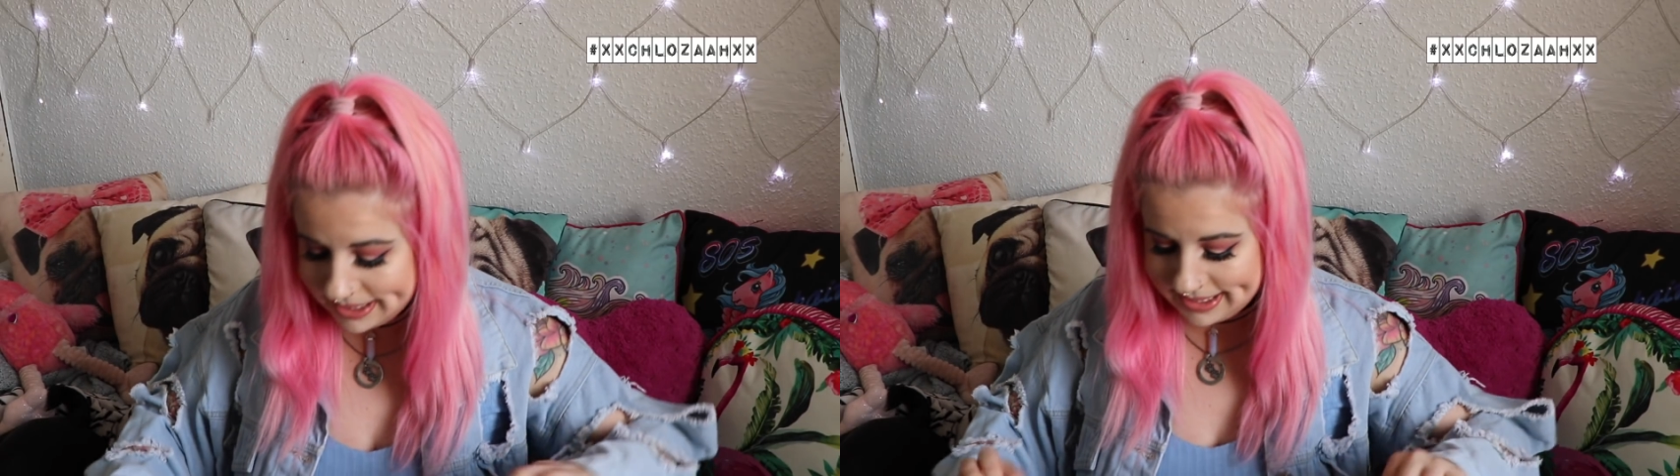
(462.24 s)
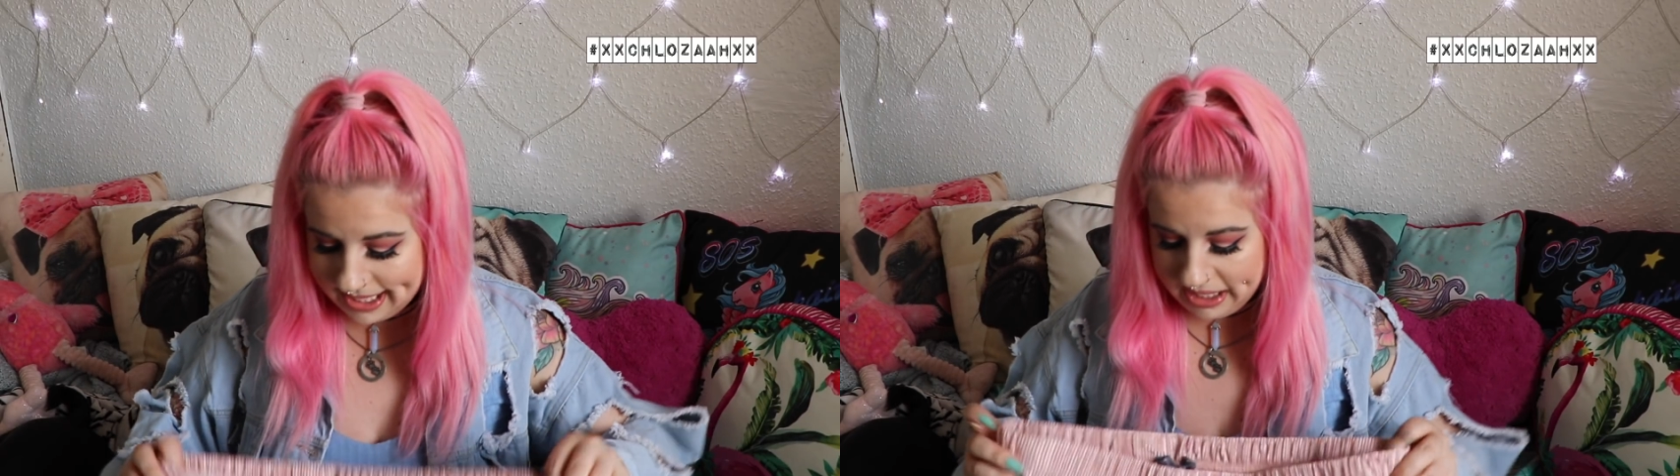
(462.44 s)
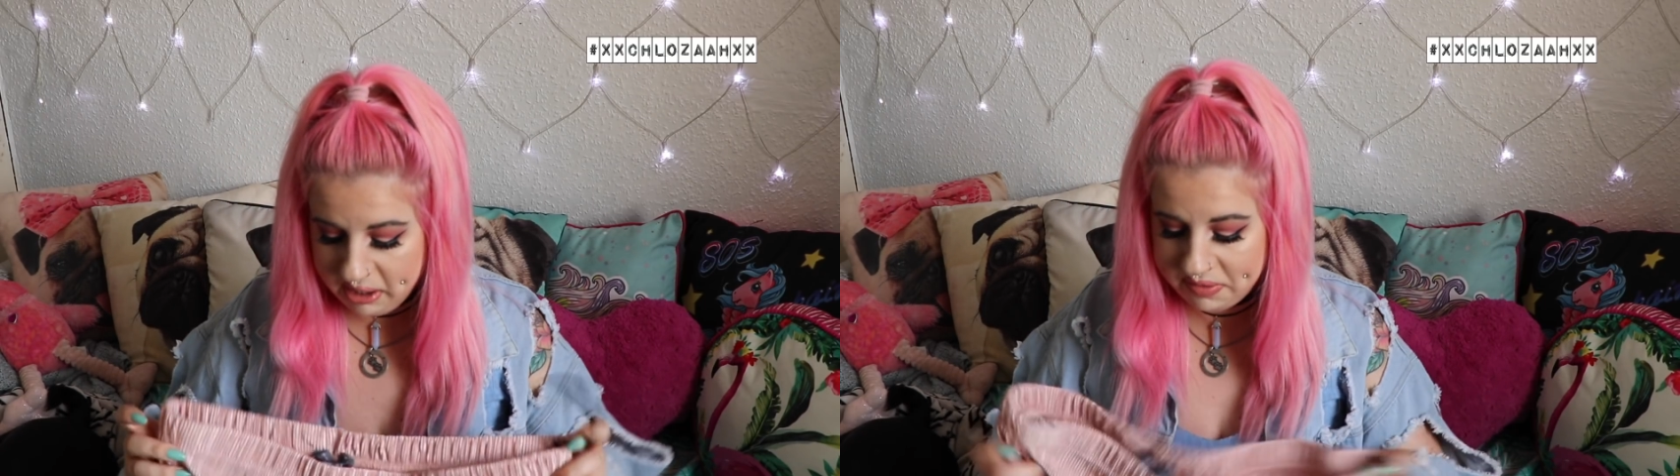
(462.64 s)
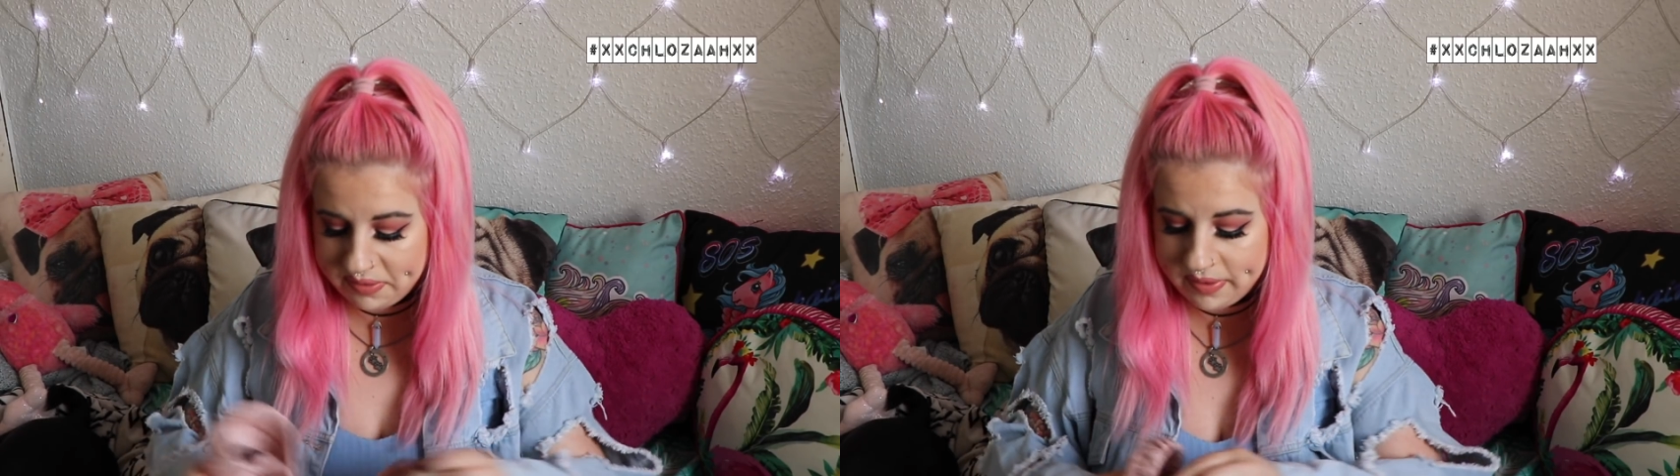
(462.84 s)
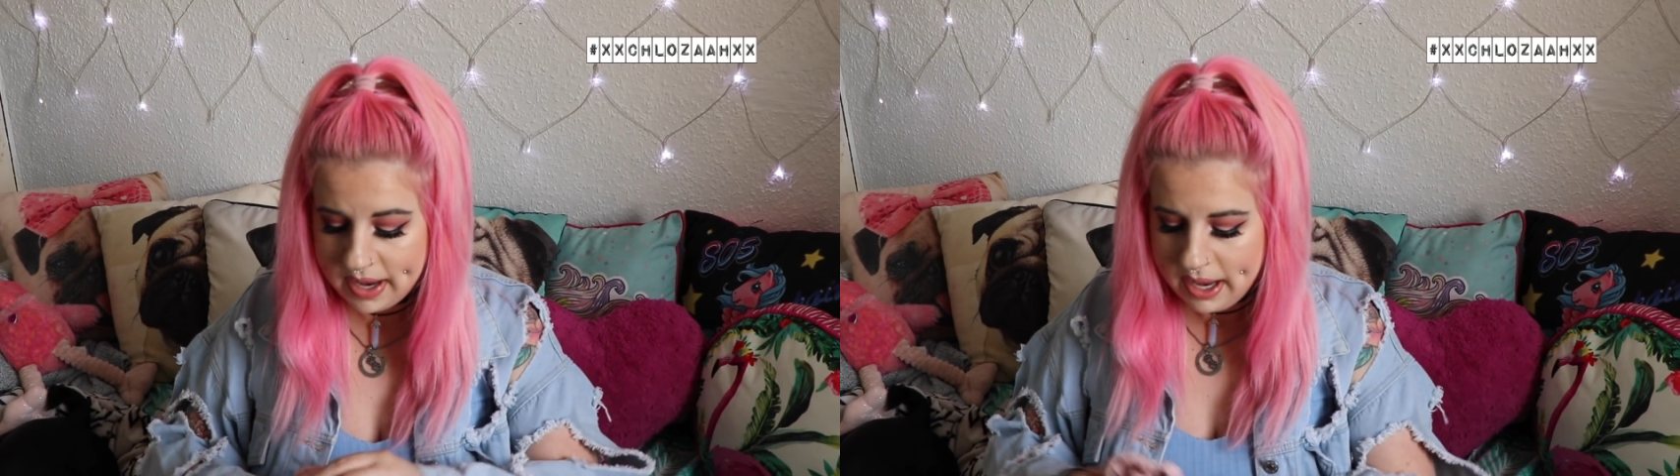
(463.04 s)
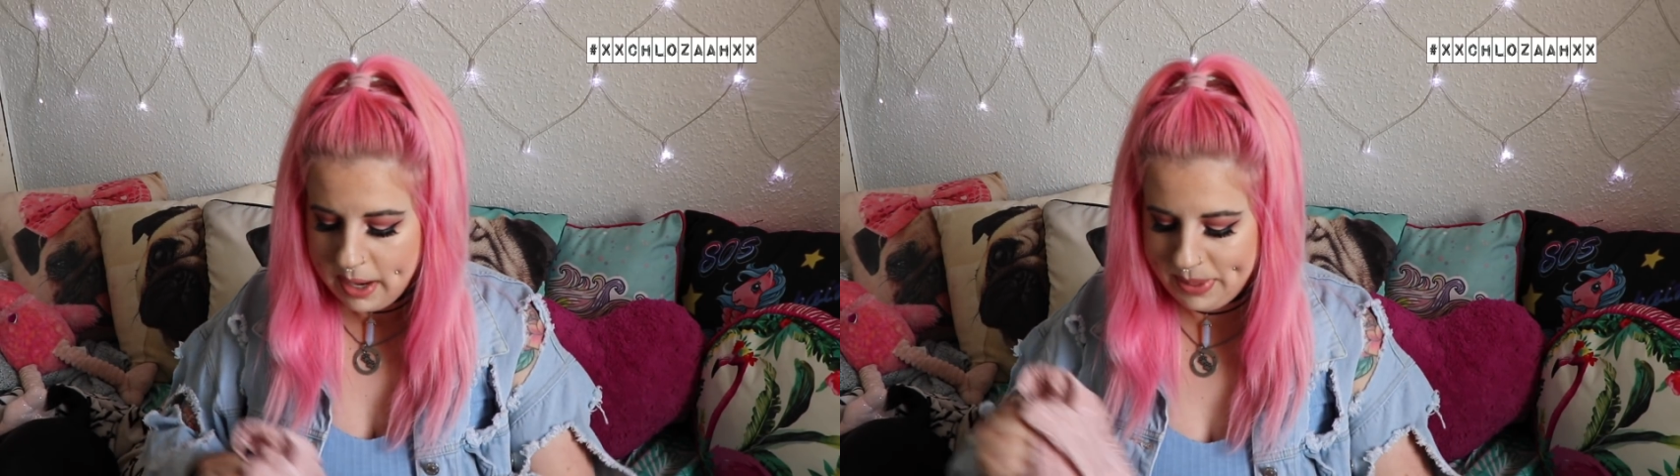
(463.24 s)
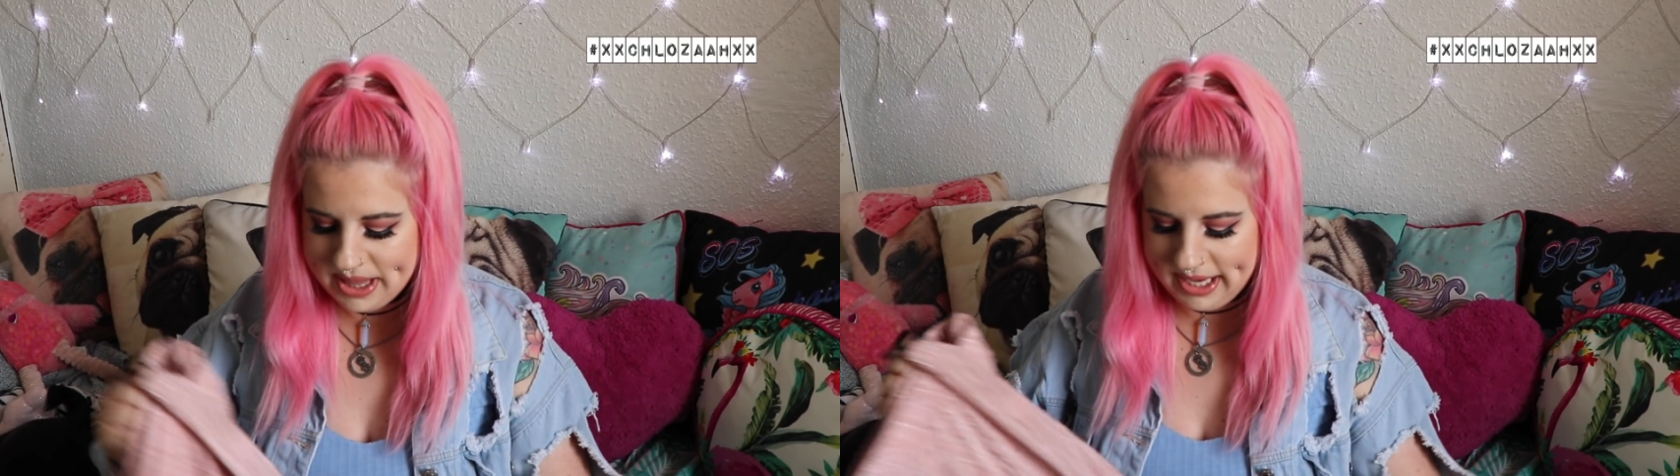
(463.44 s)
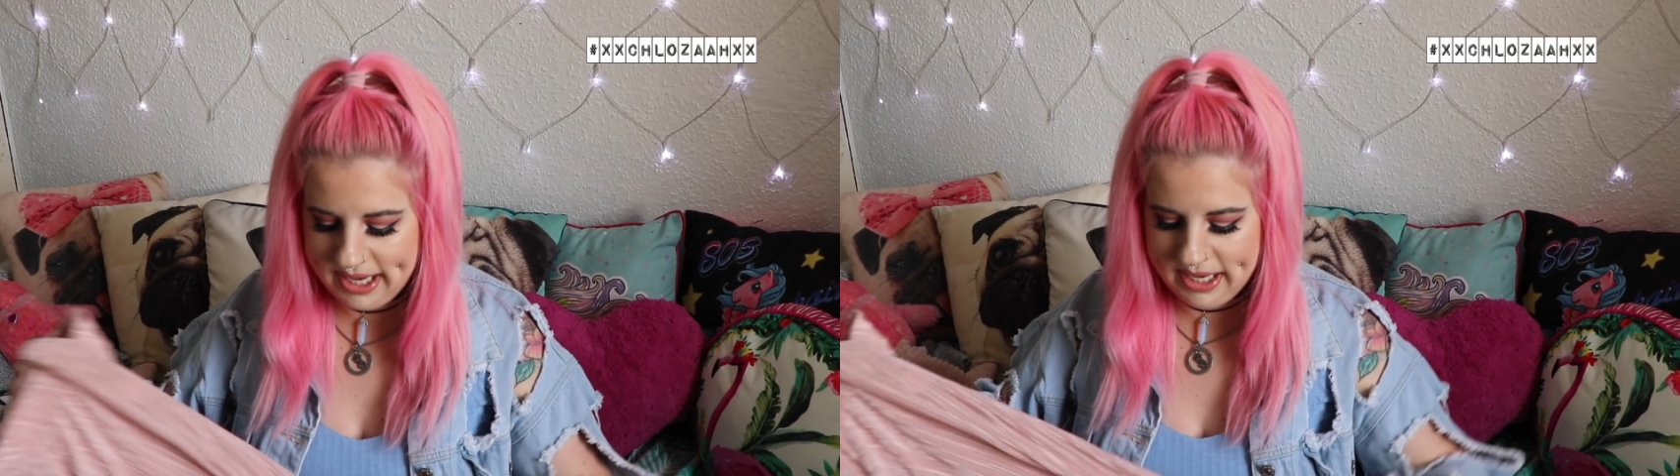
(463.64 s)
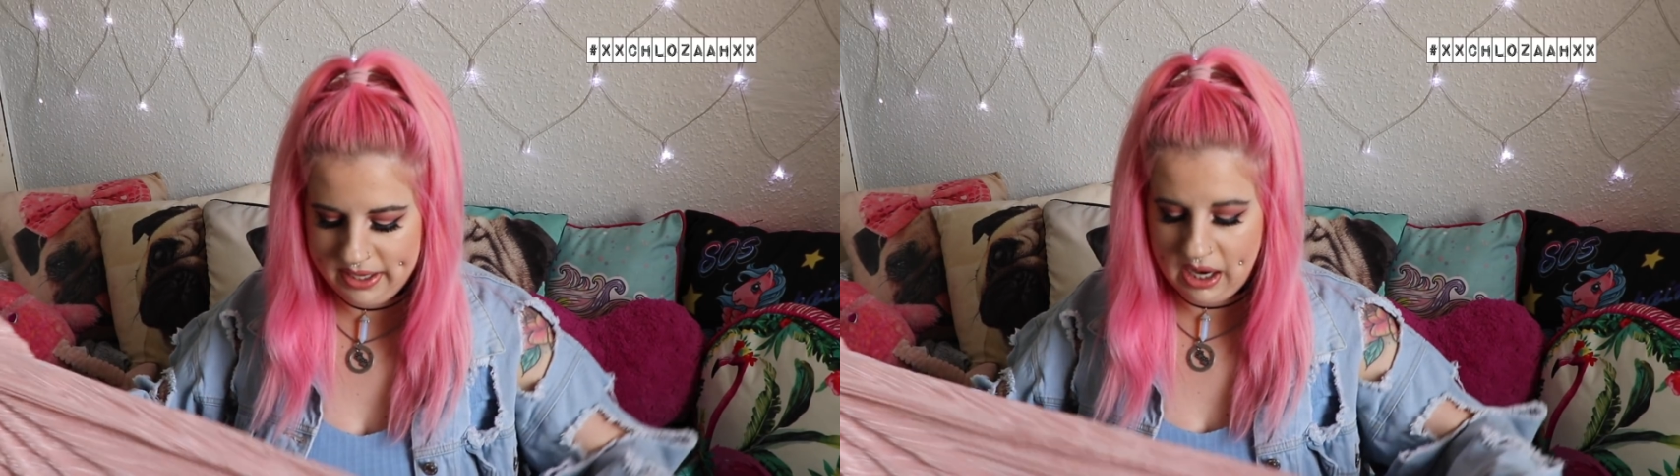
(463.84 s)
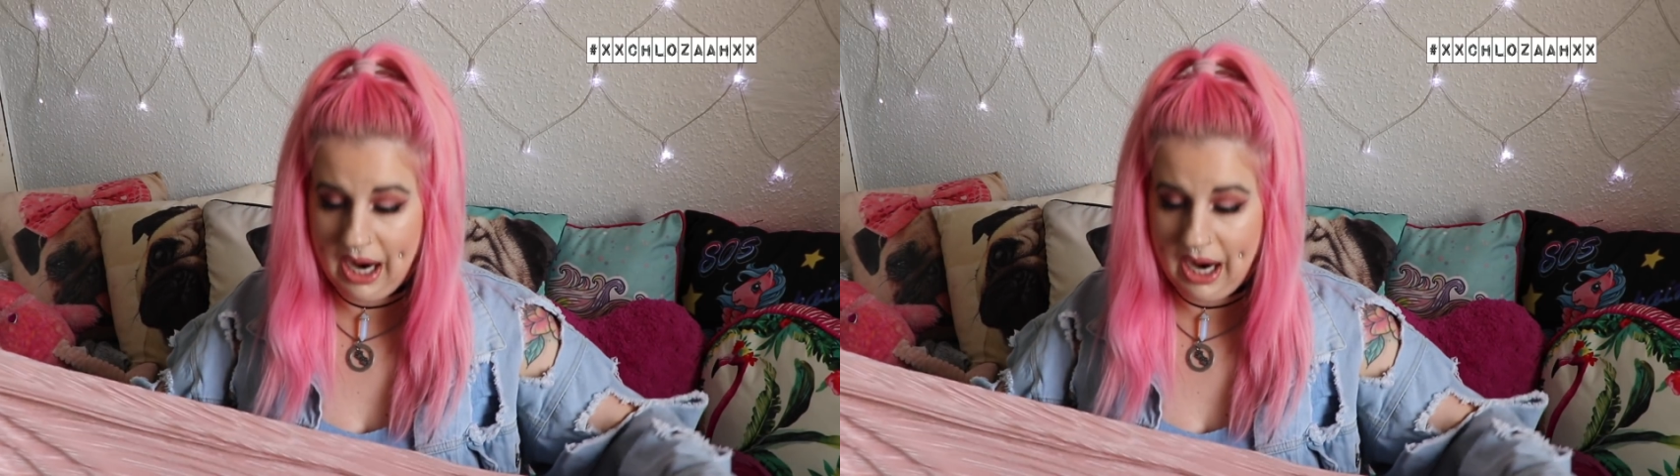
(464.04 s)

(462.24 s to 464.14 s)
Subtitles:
safe, but then